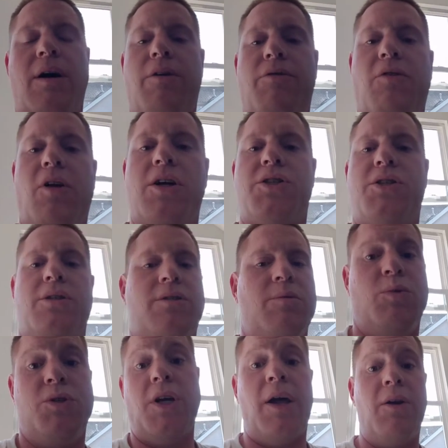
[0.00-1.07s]
flush system, which
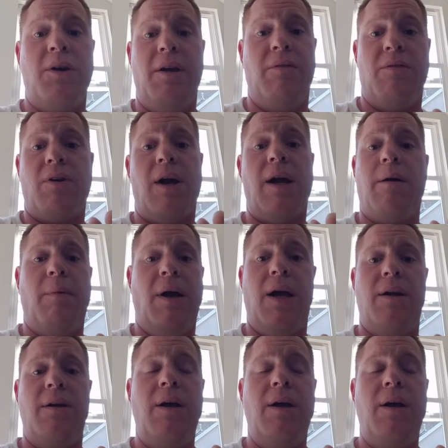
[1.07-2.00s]
I don't even recommend.